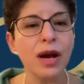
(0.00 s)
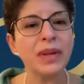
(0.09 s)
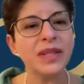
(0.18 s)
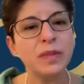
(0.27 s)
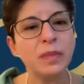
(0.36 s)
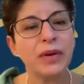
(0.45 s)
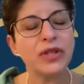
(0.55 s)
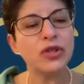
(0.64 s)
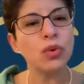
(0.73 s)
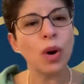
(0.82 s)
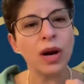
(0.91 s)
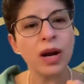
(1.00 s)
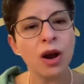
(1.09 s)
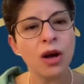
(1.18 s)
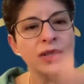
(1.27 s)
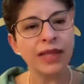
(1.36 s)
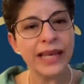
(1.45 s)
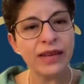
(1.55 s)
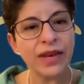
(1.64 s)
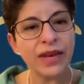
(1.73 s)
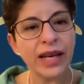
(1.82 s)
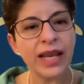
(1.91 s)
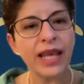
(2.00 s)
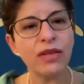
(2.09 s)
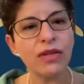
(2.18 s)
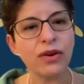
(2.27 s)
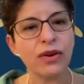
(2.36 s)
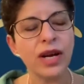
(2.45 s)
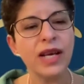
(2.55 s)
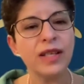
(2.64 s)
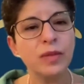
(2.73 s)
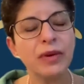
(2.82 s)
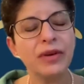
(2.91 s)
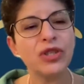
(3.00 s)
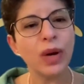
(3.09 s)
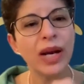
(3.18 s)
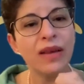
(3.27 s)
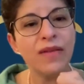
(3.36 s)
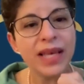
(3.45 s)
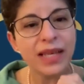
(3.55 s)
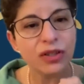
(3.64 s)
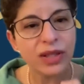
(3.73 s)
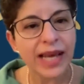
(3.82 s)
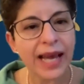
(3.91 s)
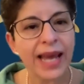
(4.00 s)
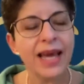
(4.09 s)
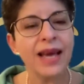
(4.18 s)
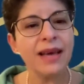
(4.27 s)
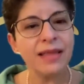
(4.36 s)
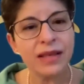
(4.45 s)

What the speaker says: but spirits who are not living in an ether, spirits who are living today,